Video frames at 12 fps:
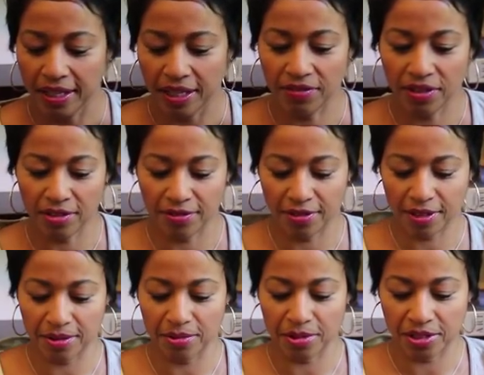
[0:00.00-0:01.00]
Even if
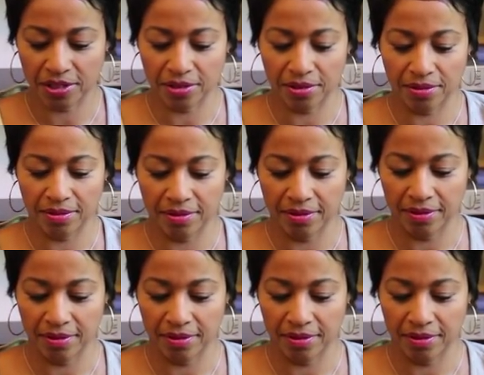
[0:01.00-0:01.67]
I were to,